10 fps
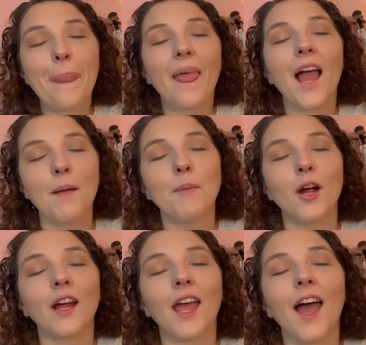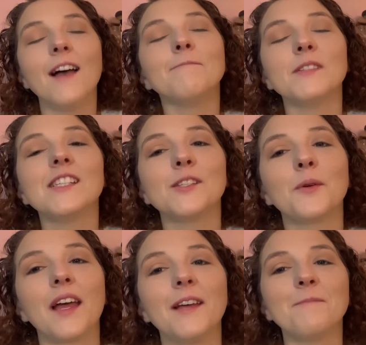I'm part cat. It's
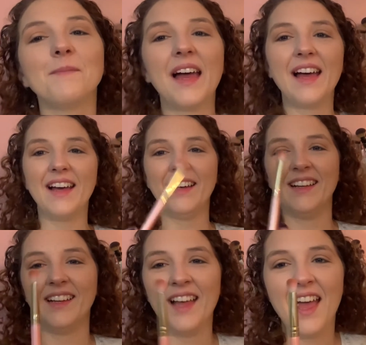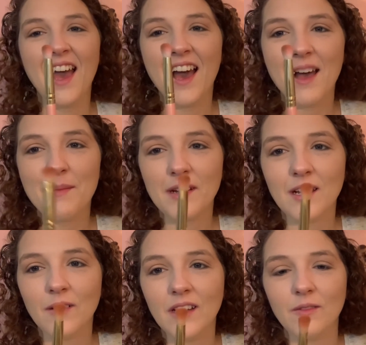okay. I'm going to
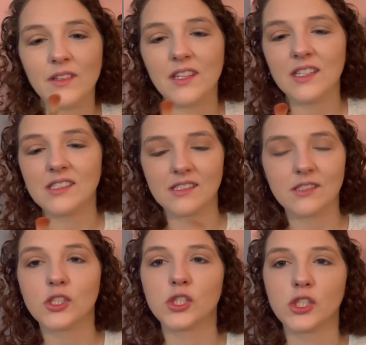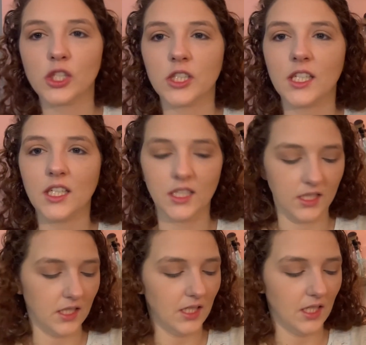go in with this dirty.
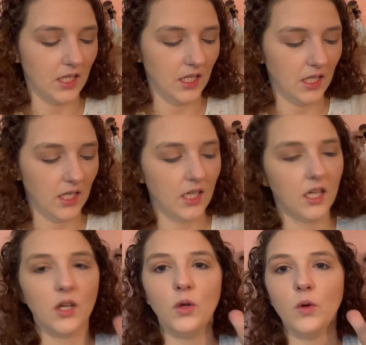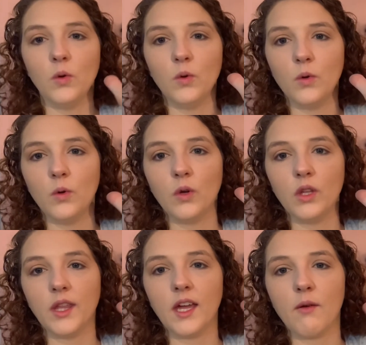Ooh, good
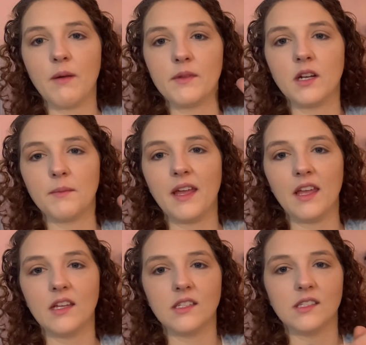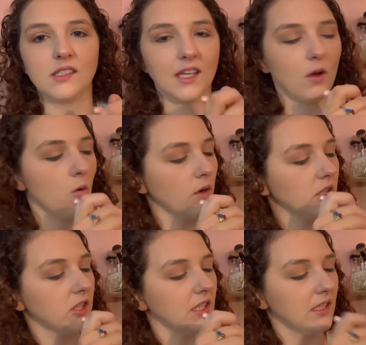thing I wiped it on my hand. It's like orangey.